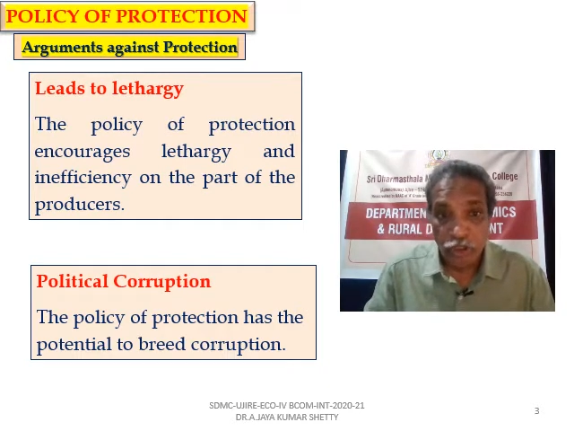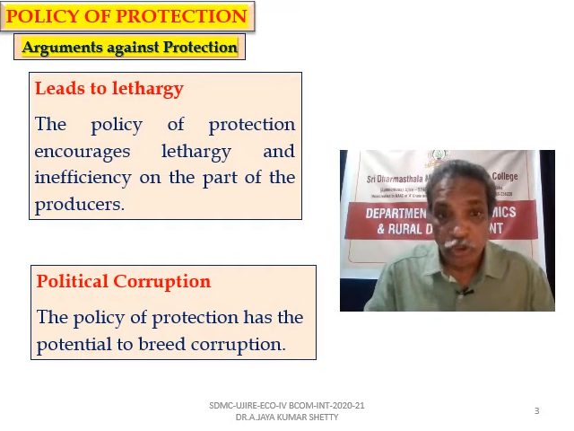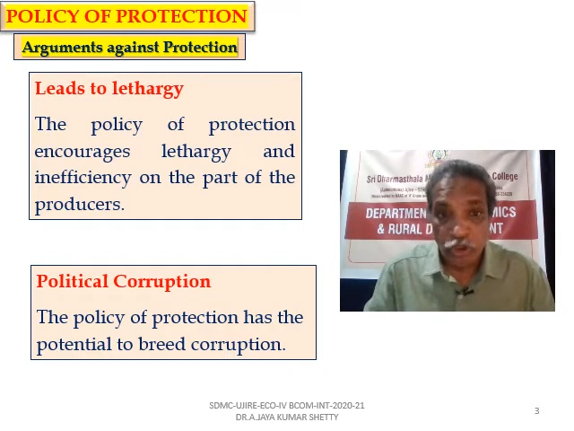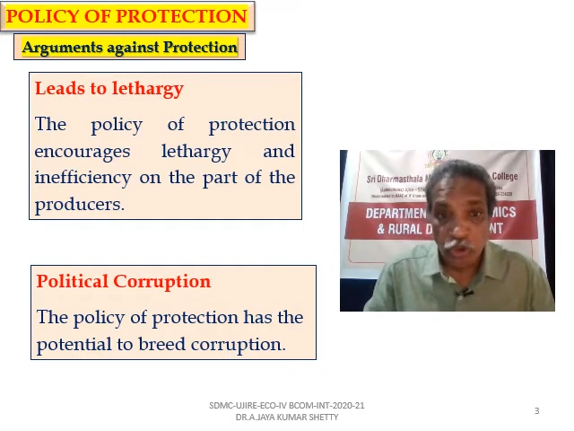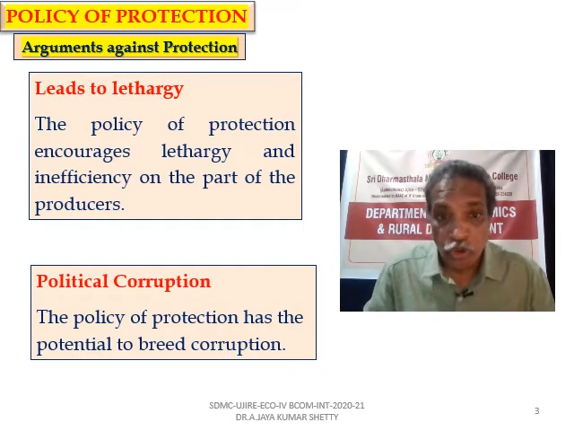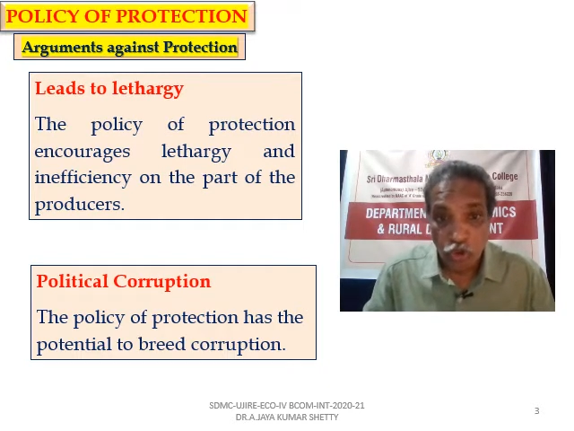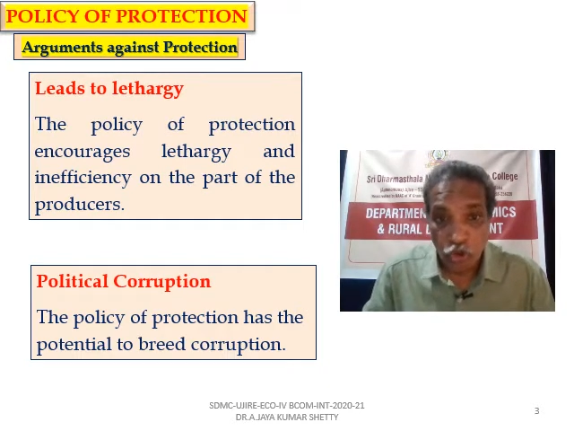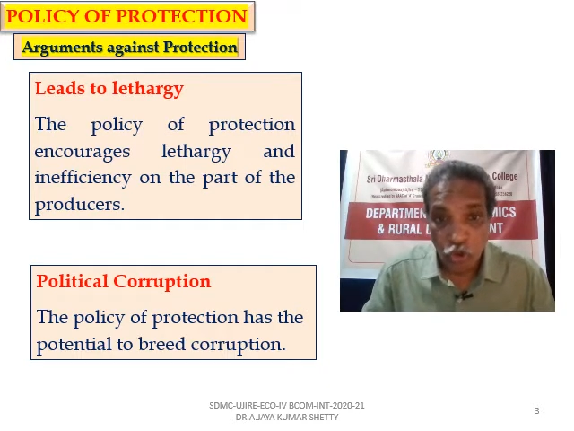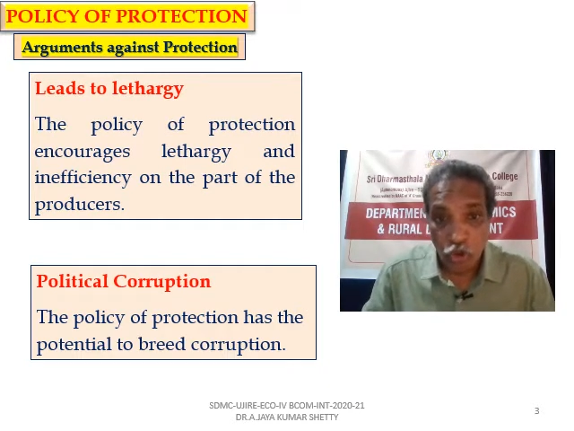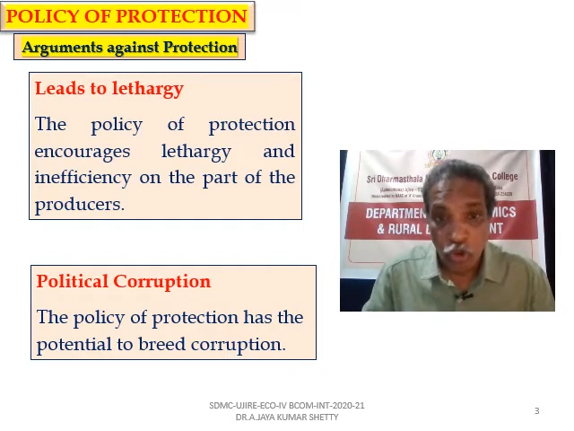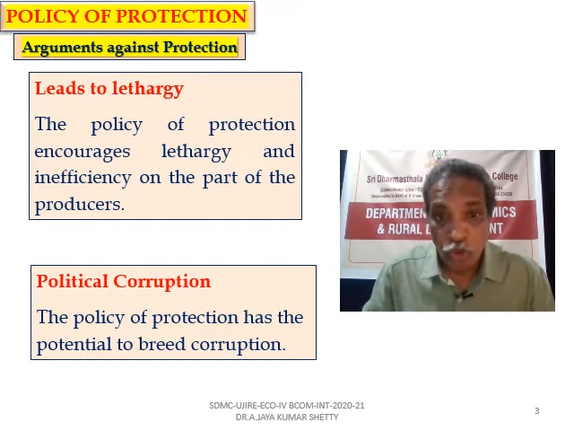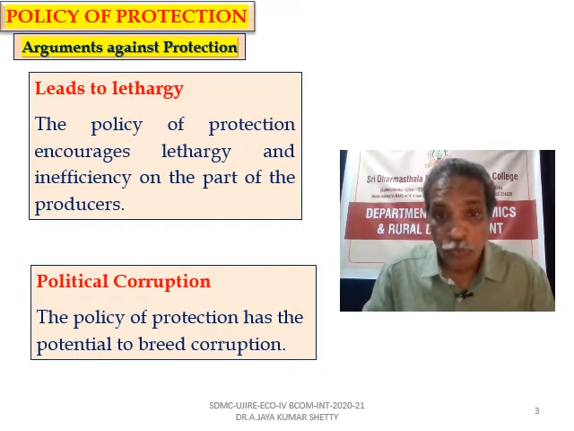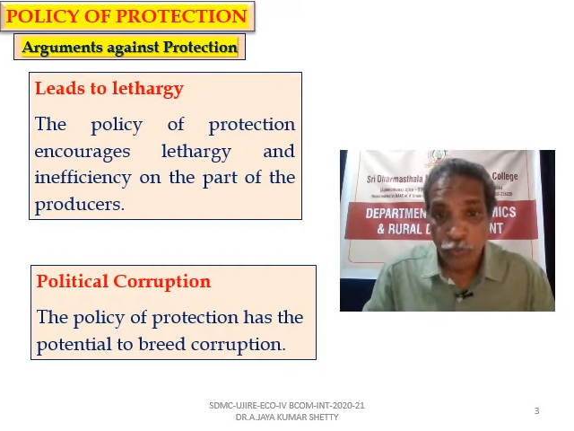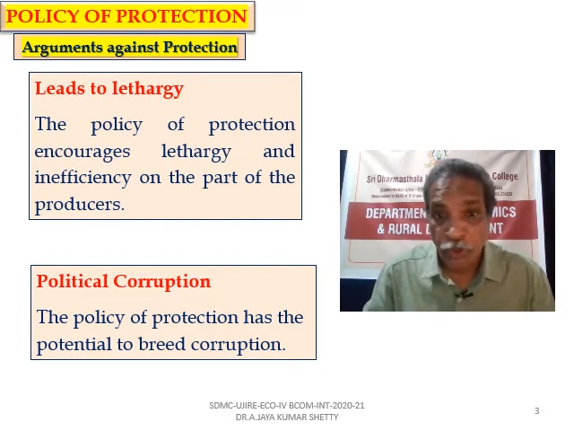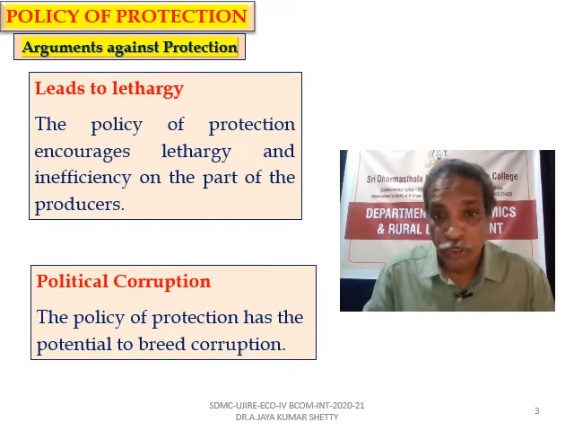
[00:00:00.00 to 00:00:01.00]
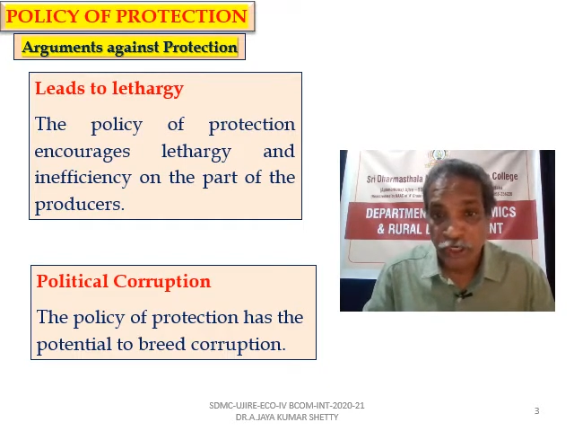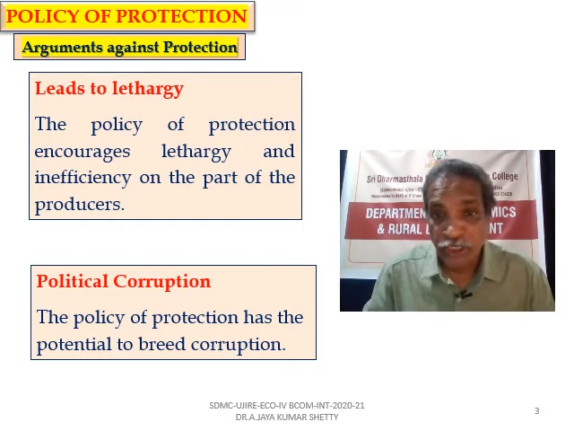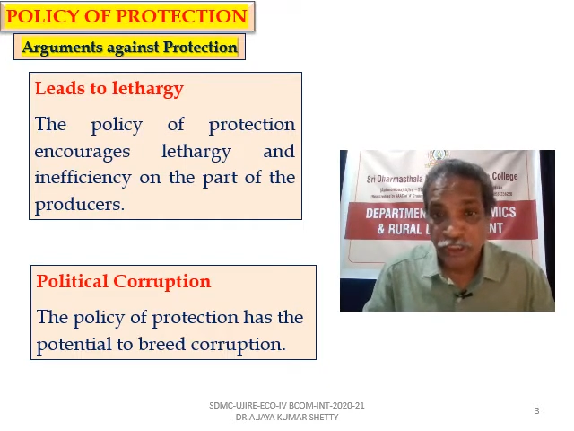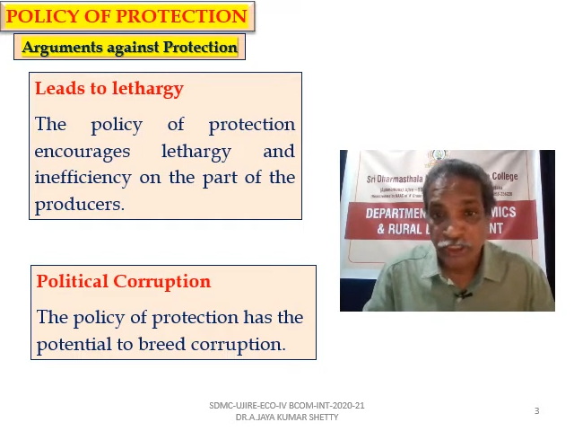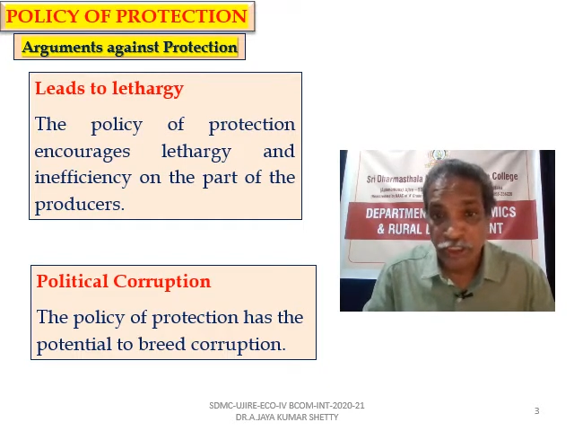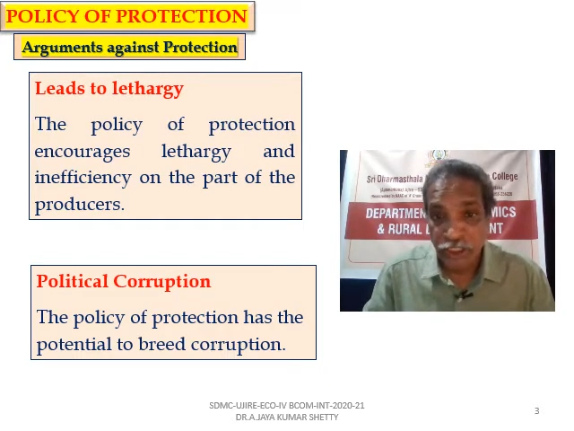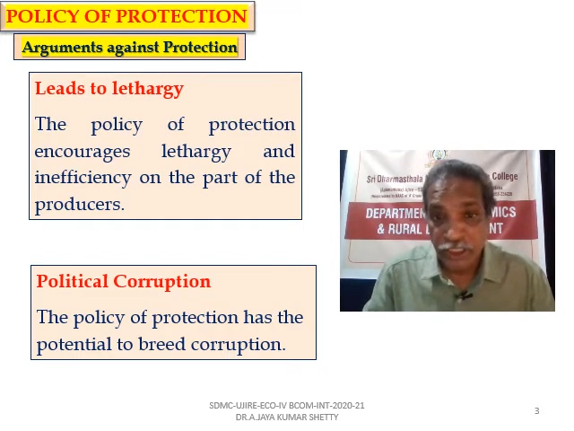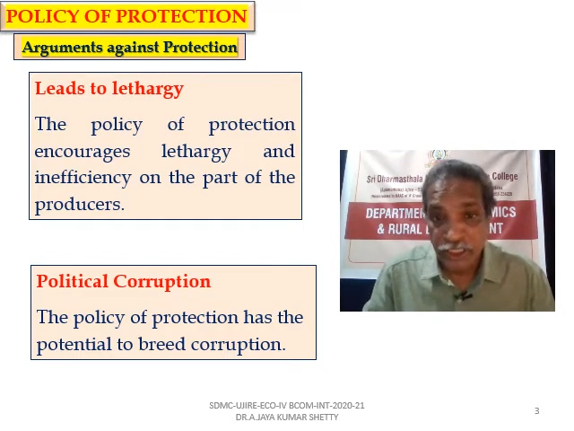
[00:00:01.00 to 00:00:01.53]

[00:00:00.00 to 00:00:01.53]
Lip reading: Though protection